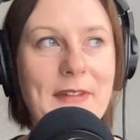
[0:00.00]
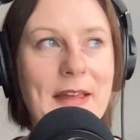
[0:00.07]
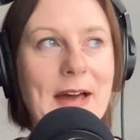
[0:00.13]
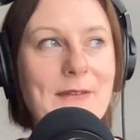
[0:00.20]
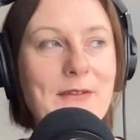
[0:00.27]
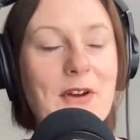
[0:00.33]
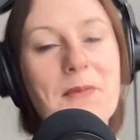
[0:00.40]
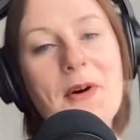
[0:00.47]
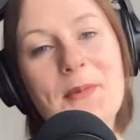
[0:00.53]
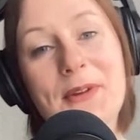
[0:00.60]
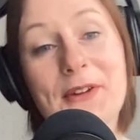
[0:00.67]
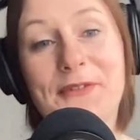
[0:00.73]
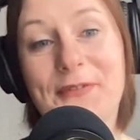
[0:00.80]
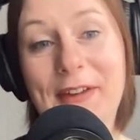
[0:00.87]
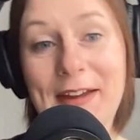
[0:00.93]
have your
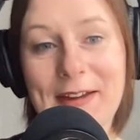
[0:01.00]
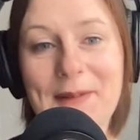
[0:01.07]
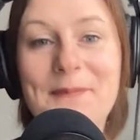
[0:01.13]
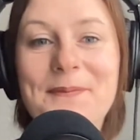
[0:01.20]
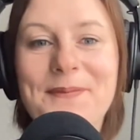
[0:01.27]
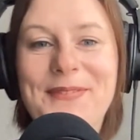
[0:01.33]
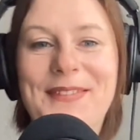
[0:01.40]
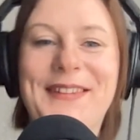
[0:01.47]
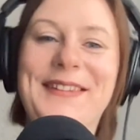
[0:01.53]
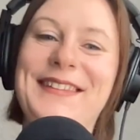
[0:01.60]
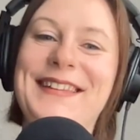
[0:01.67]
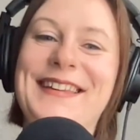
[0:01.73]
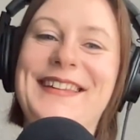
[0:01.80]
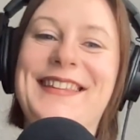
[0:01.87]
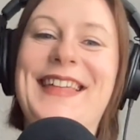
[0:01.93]
moment of fame,
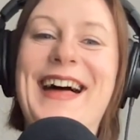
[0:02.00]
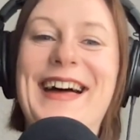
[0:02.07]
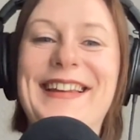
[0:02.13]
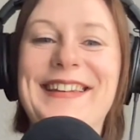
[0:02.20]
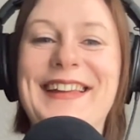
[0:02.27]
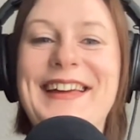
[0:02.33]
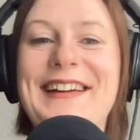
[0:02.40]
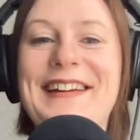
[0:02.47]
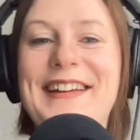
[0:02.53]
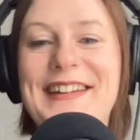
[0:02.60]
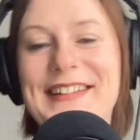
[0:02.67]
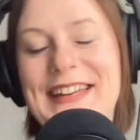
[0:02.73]
then get